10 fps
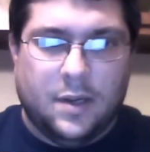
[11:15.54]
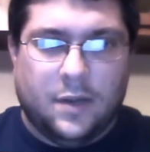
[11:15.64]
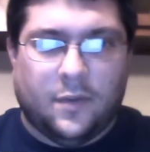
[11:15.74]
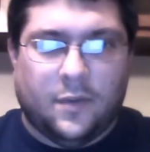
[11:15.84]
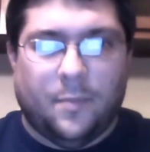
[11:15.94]

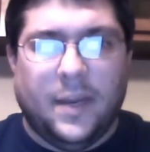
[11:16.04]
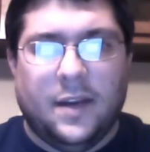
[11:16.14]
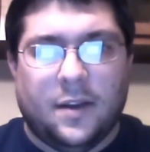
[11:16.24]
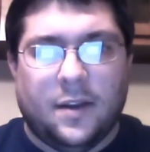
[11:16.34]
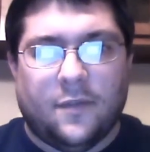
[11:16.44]
It's a
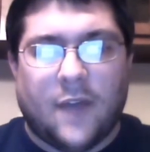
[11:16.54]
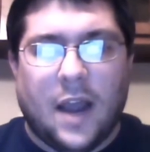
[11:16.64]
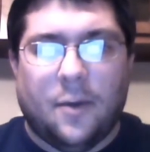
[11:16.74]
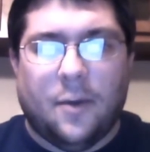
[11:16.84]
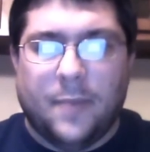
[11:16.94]

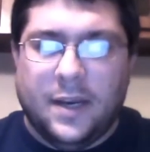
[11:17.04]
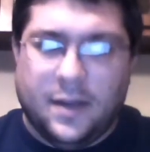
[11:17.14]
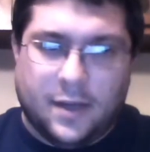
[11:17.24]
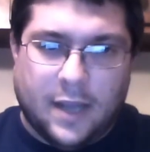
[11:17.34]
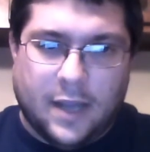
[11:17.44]
bio
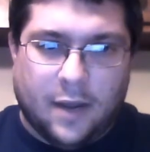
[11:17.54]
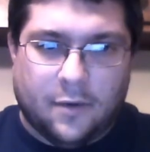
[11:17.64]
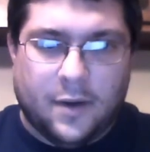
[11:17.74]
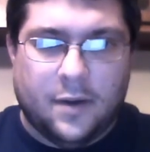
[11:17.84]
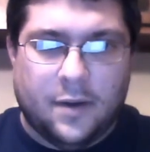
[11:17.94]
media
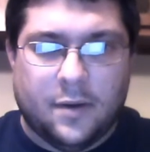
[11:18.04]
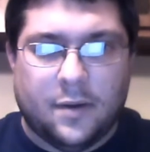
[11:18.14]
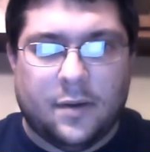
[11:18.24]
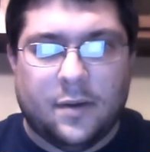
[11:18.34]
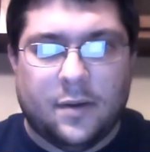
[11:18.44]
gallery.
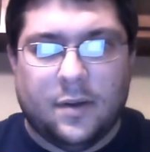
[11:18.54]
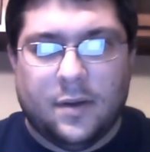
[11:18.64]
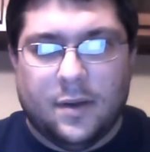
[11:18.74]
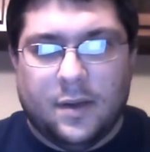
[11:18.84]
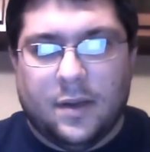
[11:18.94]

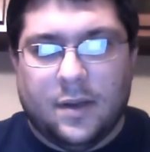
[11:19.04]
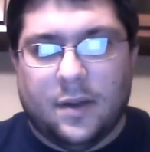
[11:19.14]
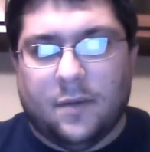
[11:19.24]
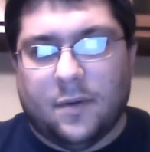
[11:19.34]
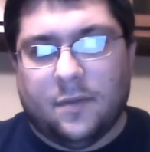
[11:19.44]

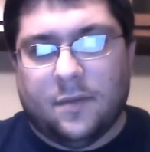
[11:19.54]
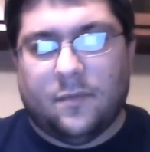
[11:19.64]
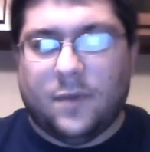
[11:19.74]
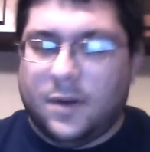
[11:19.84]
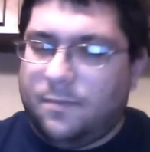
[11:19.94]
I
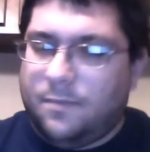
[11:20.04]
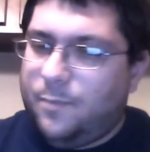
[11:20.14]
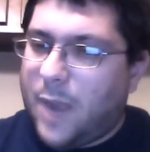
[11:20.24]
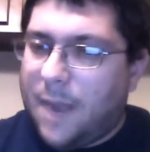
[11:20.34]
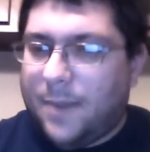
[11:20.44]
want to
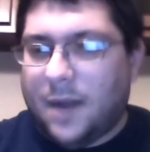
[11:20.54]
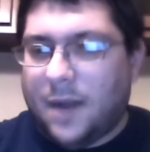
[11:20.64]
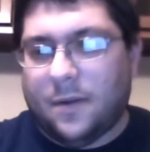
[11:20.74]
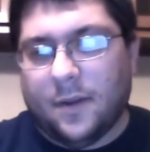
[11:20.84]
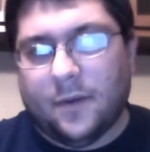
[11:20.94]
pop
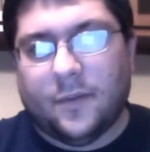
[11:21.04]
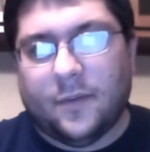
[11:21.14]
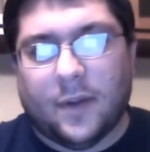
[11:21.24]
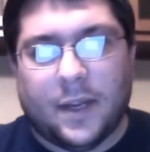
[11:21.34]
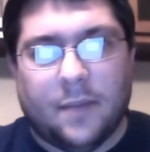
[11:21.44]
out of there
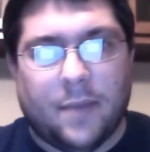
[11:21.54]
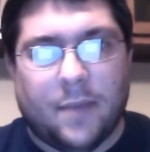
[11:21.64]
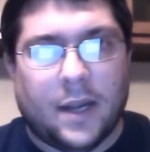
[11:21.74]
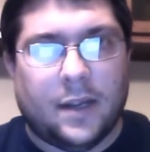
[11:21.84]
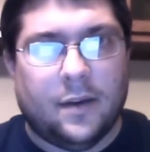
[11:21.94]
so I can get
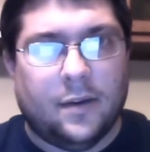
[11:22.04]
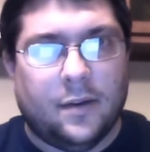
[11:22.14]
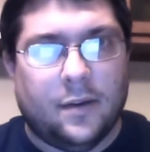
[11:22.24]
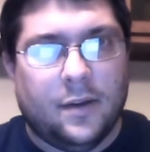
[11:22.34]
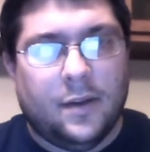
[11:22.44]
back
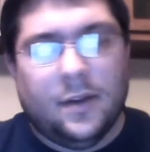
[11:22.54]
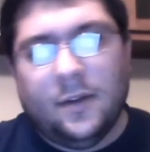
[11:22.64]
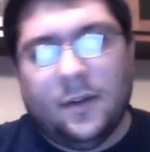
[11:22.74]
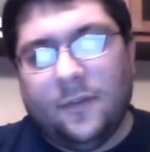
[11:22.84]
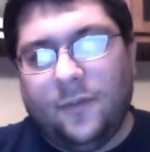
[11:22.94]
into
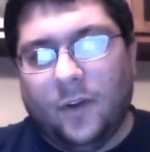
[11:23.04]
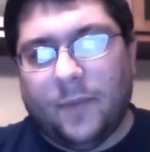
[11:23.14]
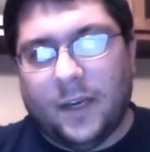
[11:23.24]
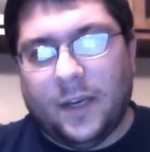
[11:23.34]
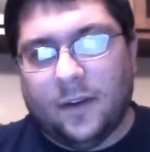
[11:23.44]

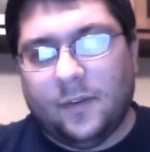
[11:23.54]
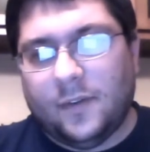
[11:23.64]
filming this.